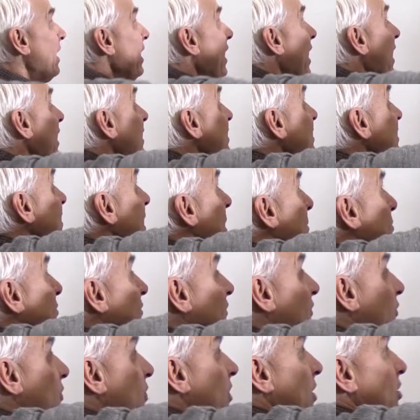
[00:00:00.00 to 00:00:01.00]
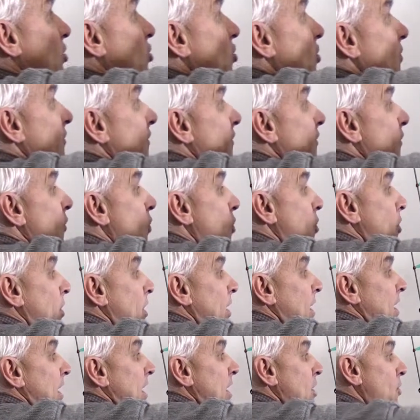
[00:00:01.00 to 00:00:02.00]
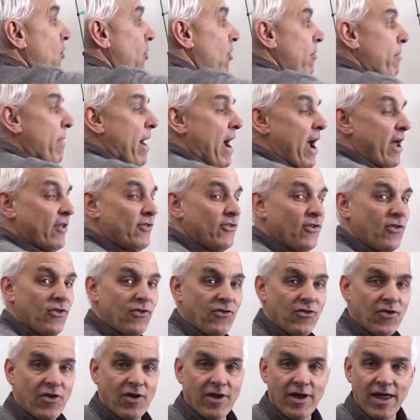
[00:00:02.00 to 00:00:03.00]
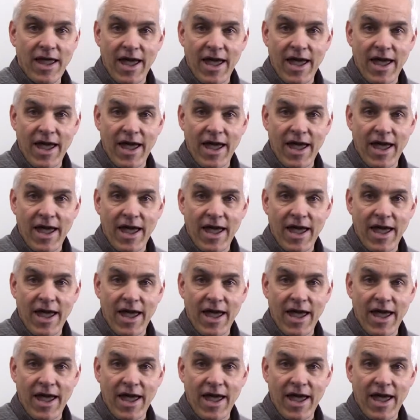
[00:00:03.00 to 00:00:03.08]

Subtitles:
except for 4 equal masses